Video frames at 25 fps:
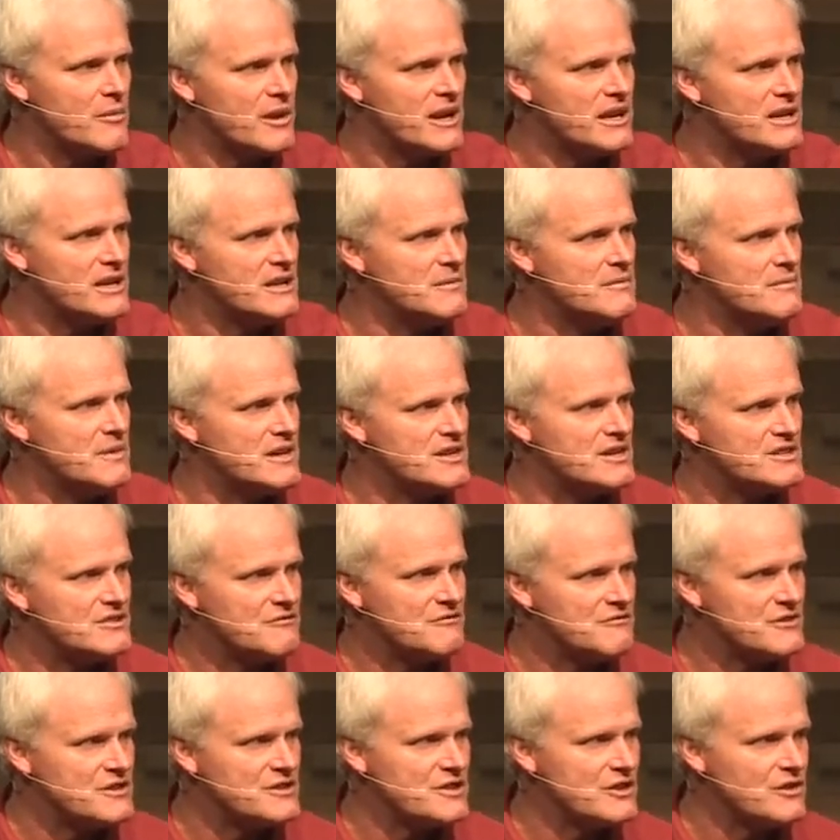but he did because
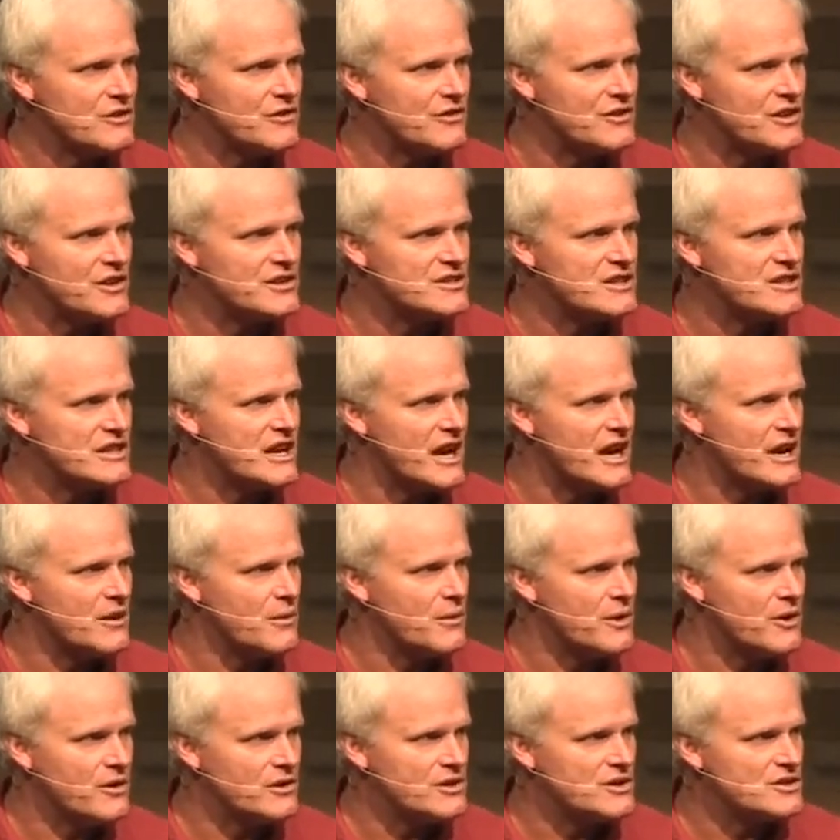of physical things and kind
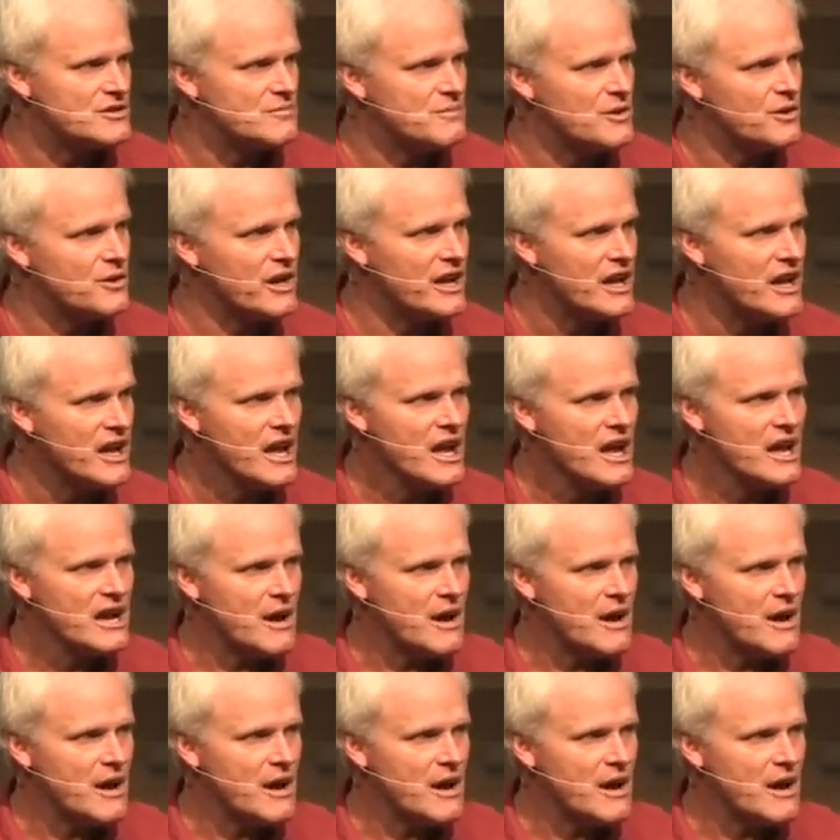of went on disability.